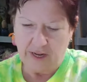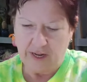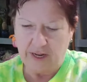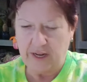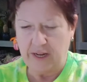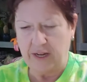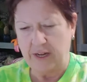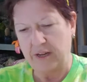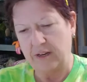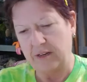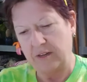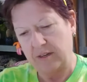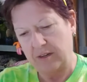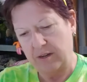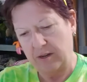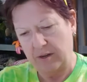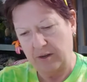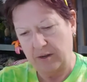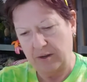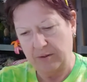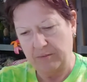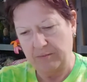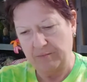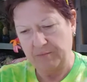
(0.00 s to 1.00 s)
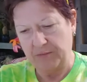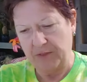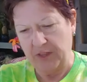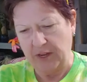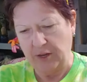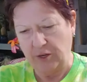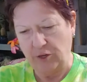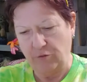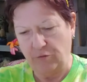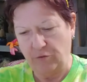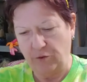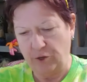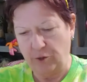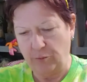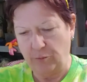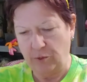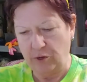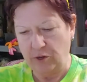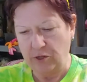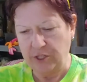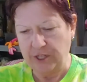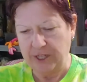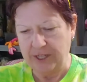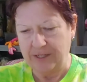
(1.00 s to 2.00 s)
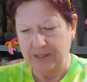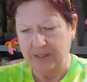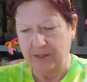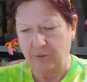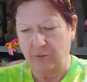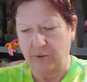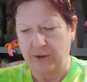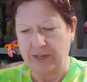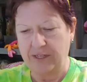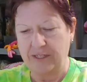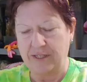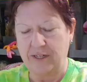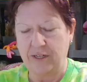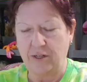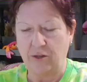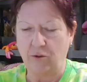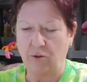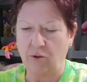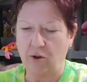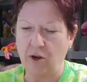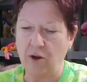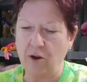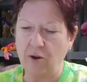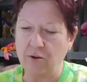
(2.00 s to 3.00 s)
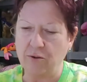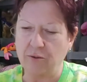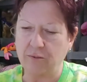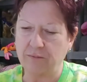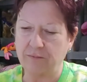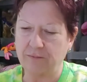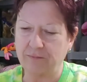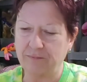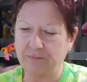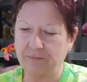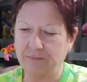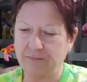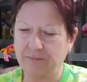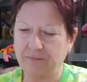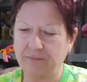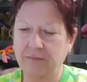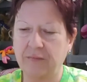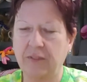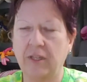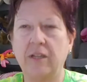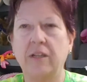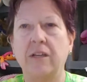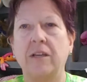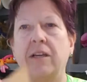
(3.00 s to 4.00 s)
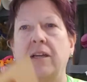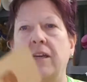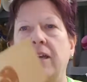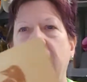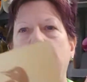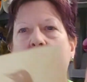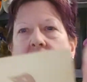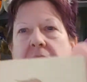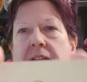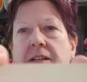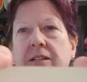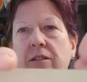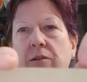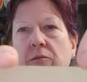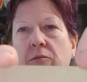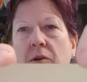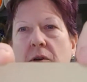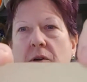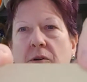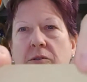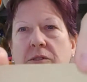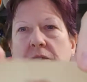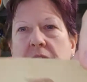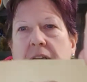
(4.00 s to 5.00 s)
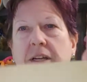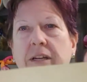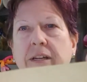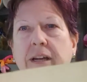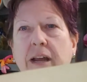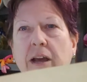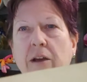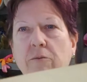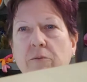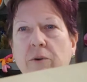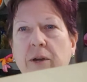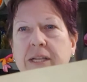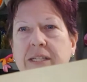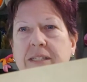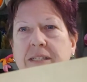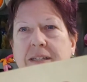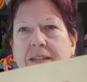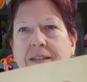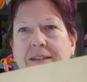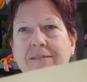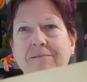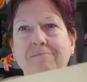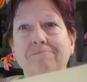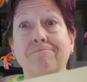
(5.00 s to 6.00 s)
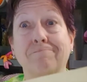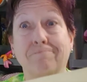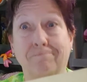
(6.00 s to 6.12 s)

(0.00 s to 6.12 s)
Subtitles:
And thank you for your purchase, The Resting Crow. And it's a crow sitting down resting.